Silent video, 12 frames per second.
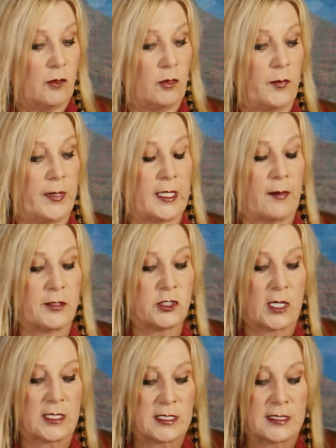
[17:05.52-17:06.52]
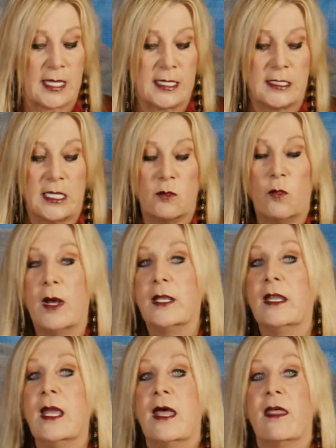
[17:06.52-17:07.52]
We'll pick it up in Genesis
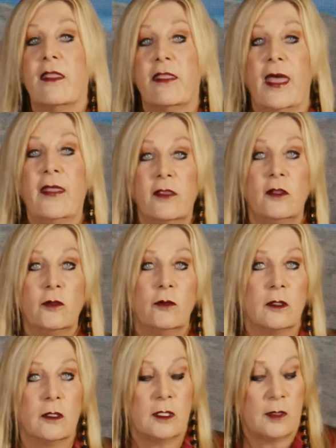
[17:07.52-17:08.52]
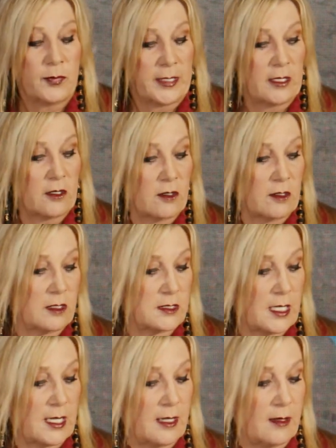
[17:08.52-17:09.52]
18:1. Then the Lord appeared
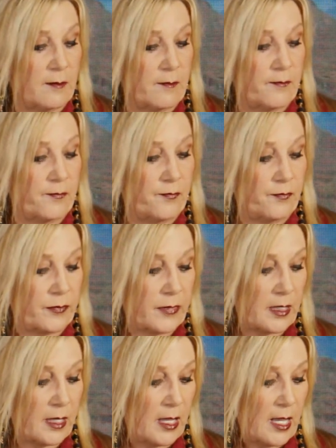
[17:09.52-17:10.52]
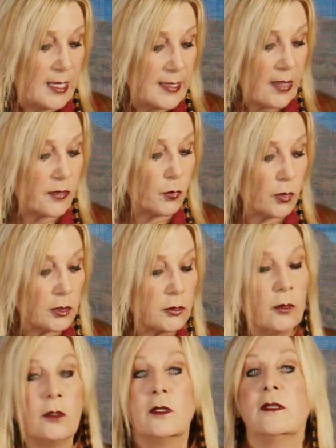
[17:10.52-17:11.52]
to him. Now the word
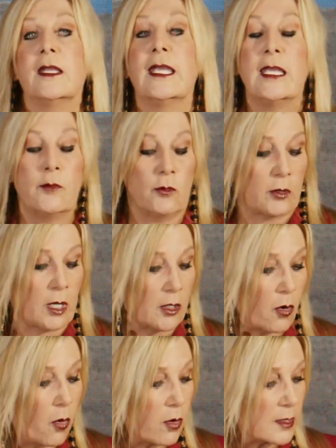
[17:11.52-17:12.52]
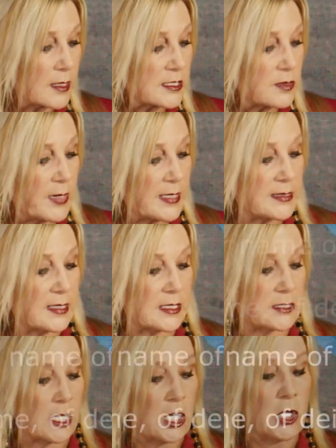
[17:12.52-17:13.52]
Lord in the Hebrew concordance means this: